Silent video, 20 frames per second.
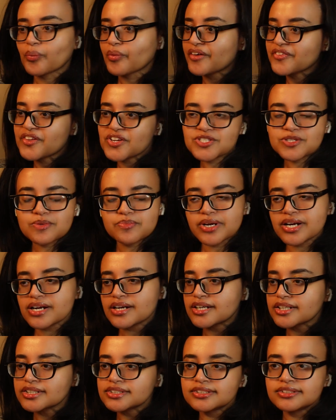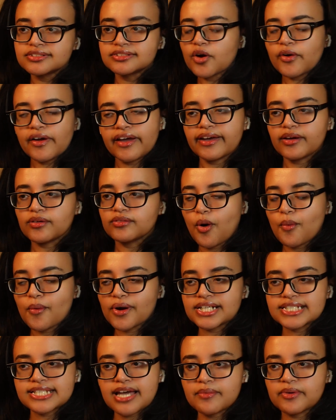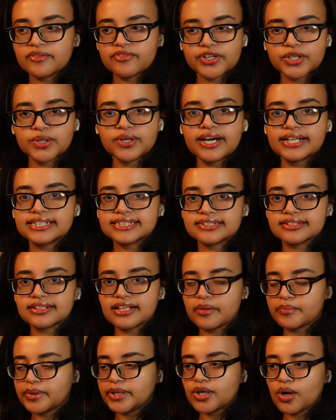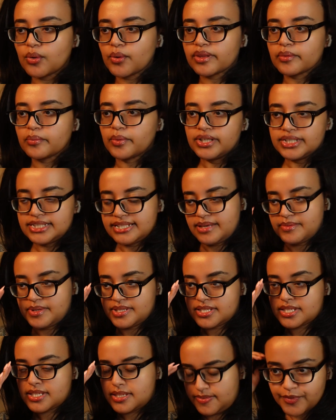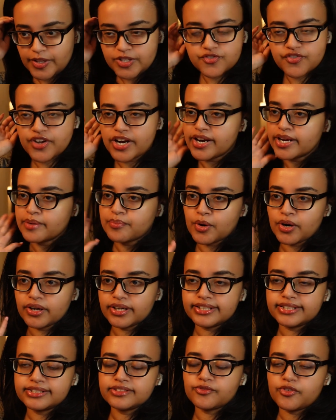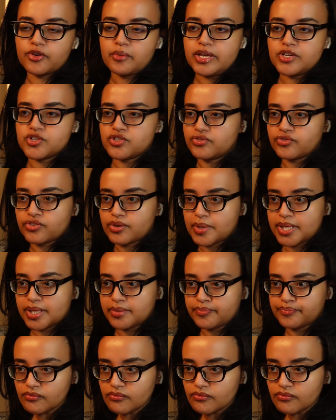There's the bird. Okay, homework assignment for you guys. Let me know what the bird's name is. That's very pertinent information for me.